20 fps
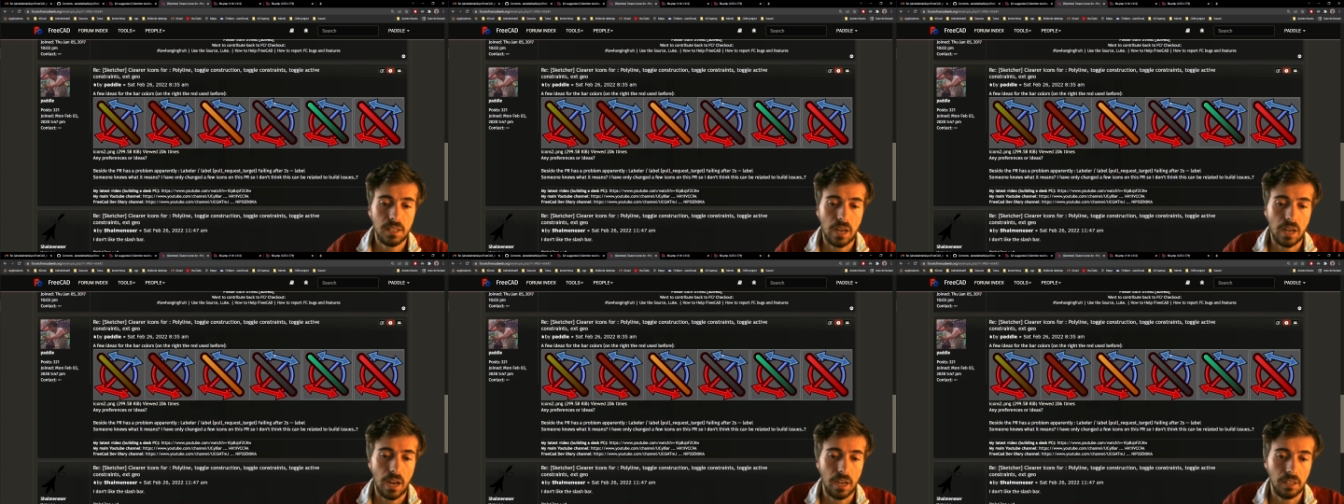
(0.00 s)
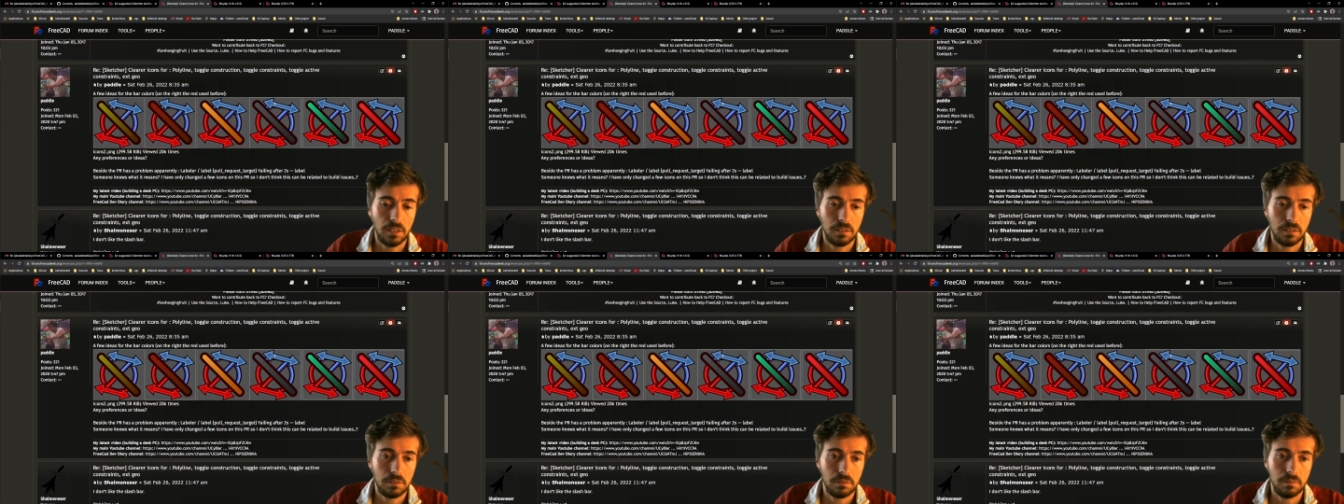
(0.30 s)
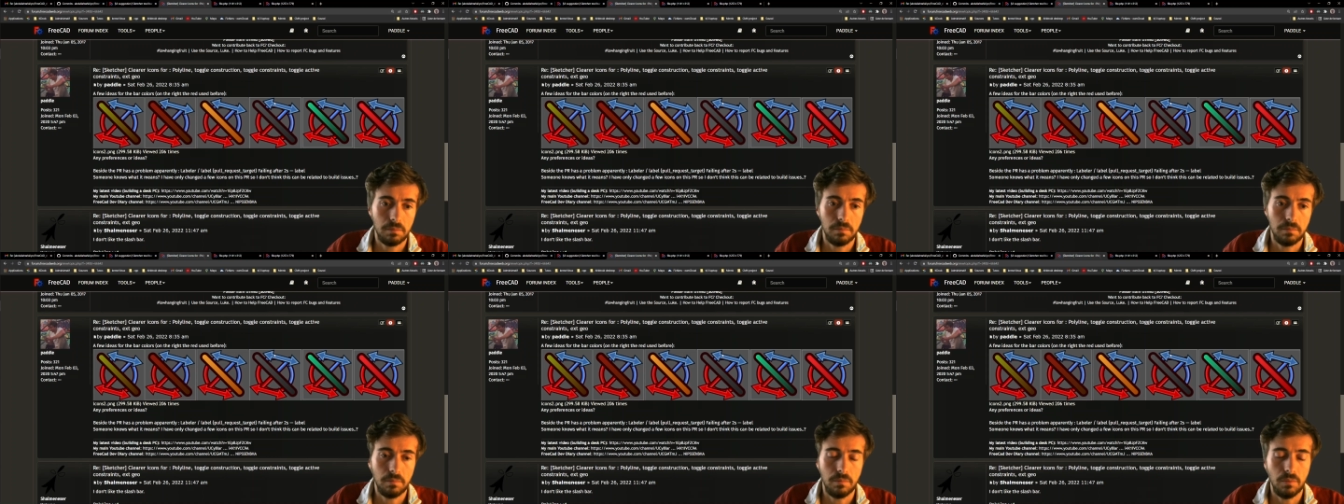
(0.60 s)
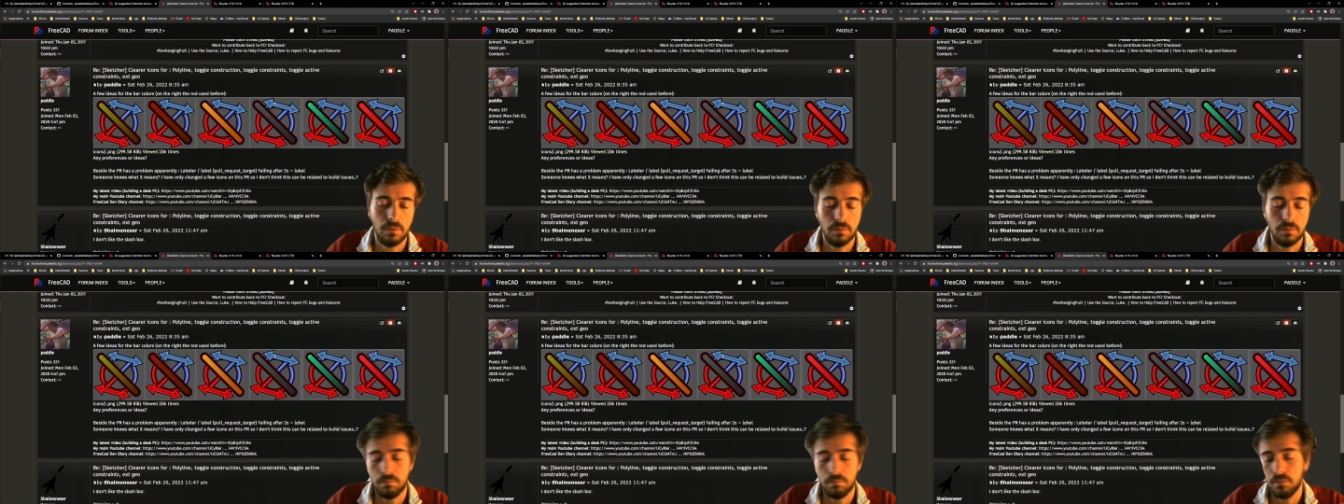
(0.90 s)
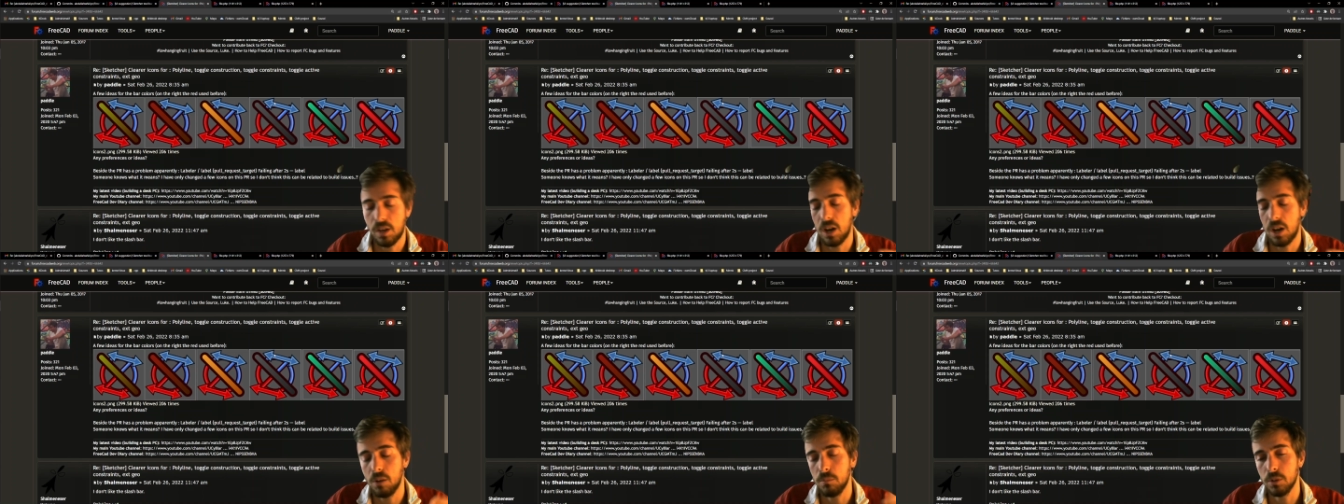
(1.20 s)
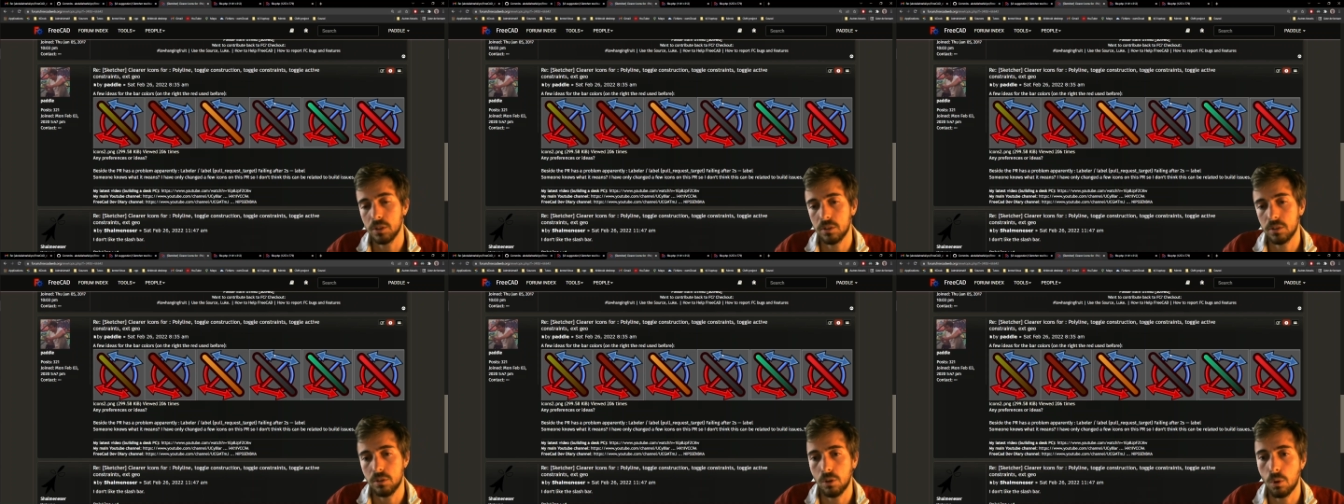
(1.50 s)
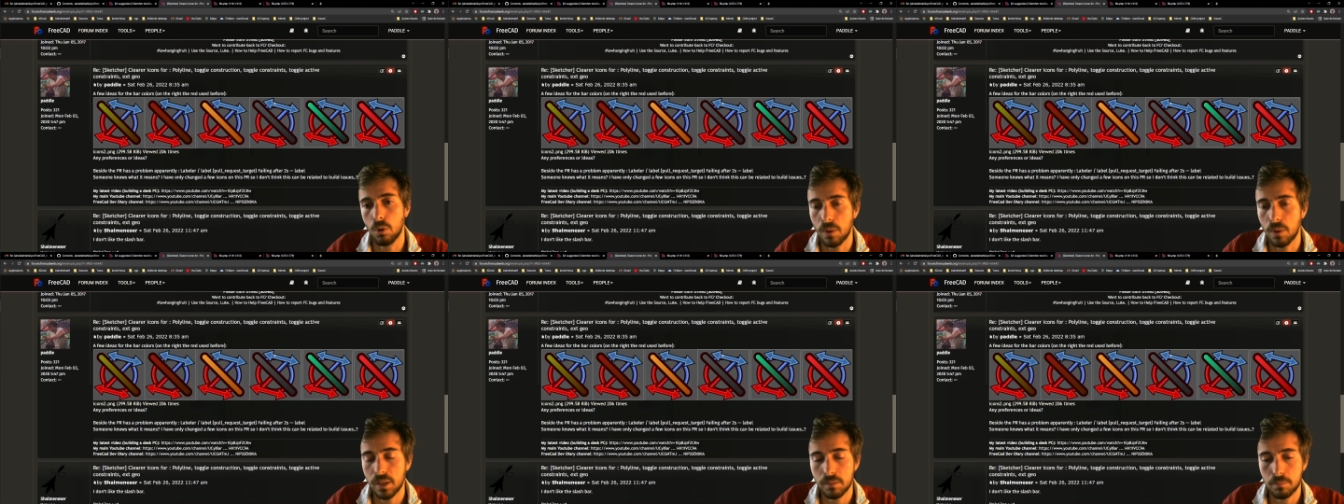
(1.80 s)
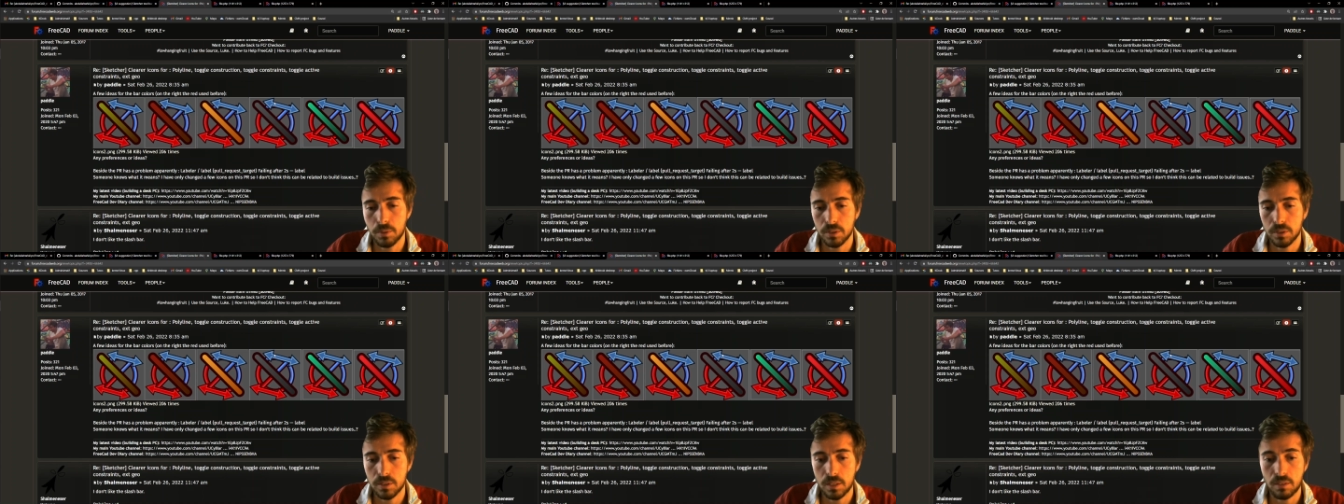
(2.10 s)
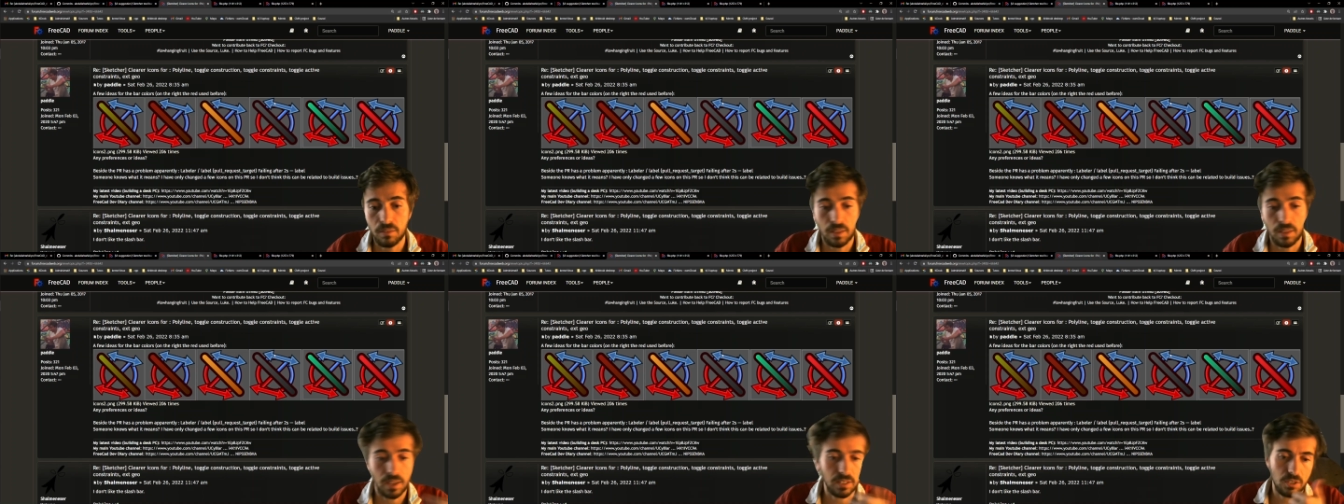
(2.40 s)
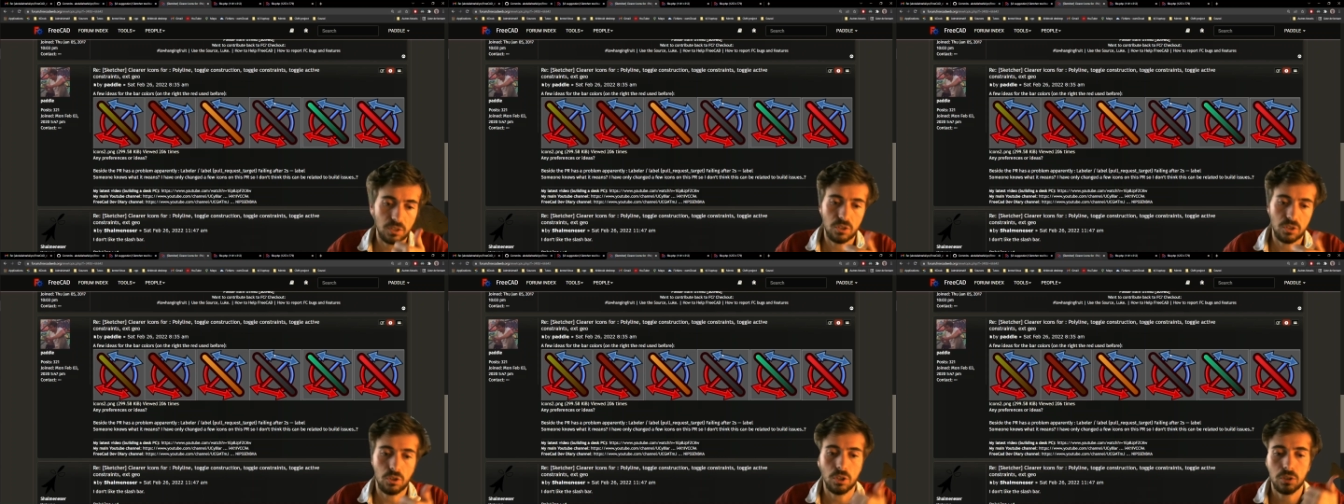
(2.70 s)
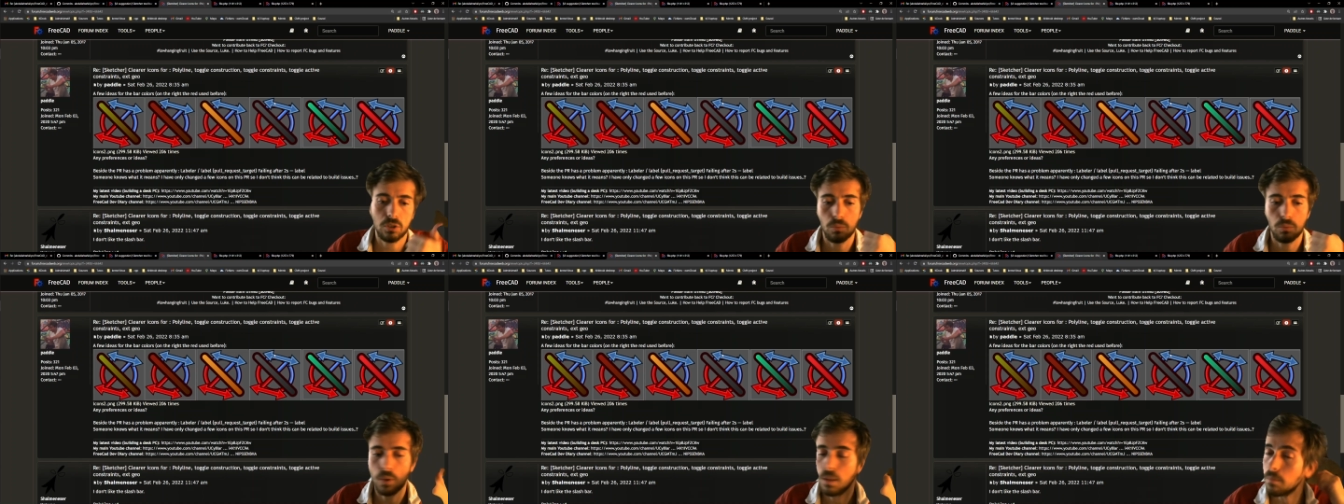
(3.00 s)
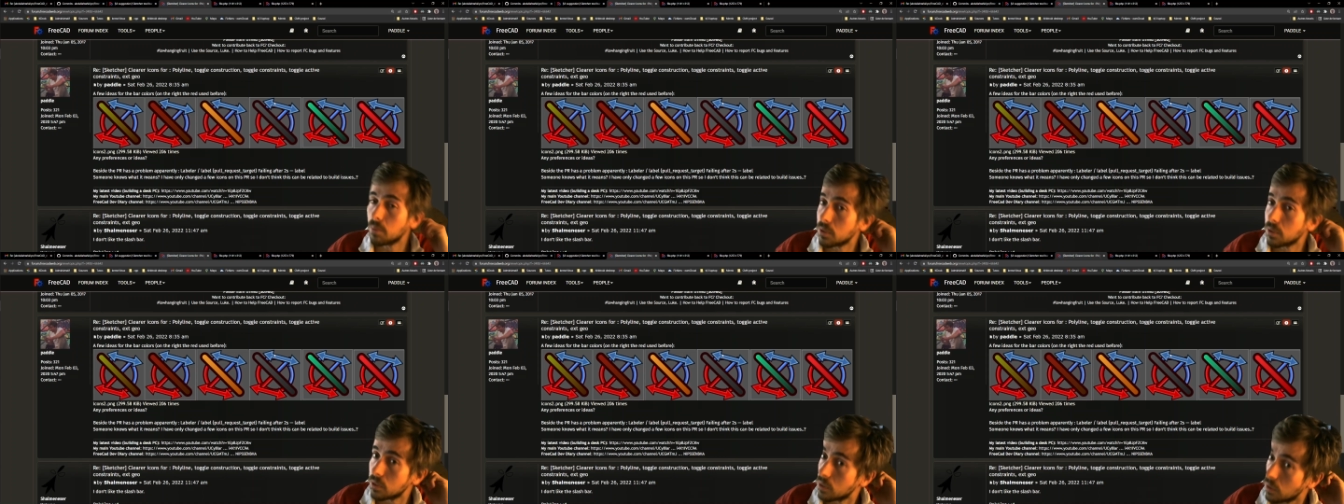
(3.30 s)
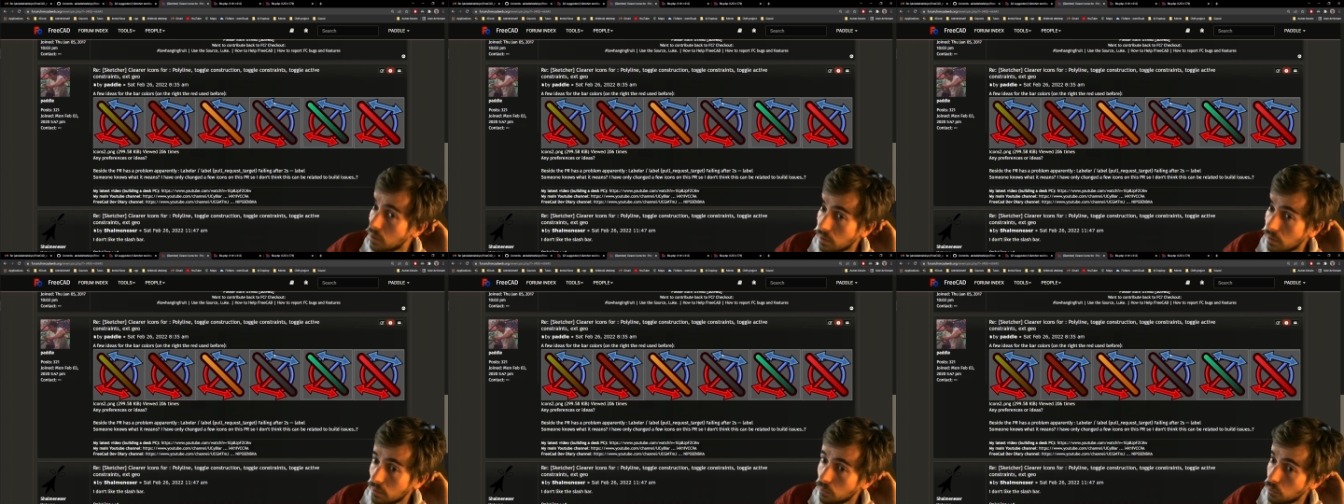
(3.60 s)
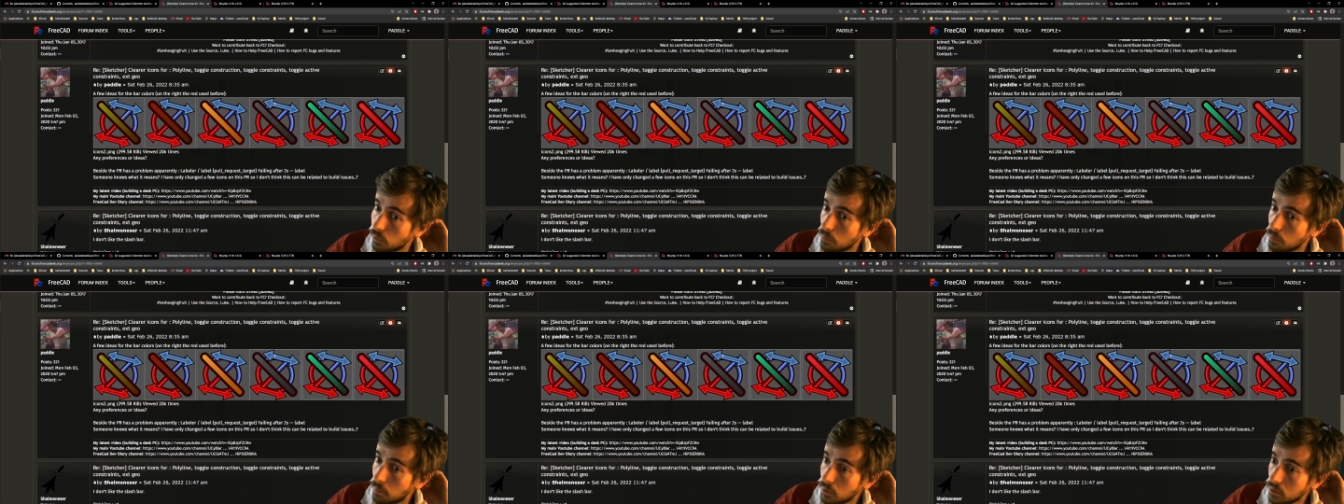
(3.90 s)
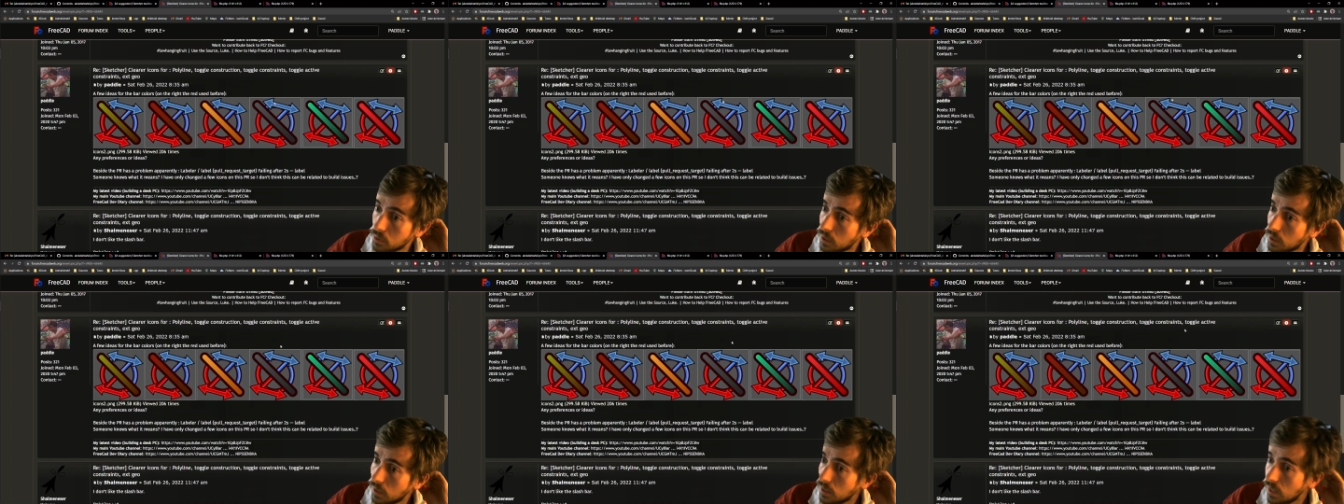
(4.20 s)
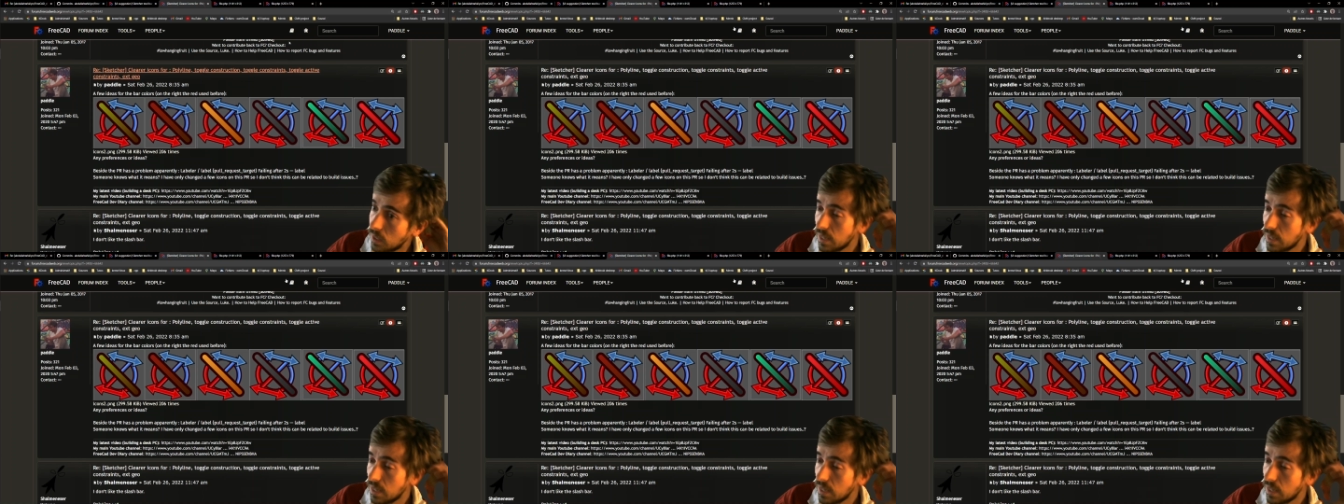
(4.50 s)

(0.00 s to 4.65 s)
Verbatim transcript: like mm, almost no one posted, that's just one person who posted.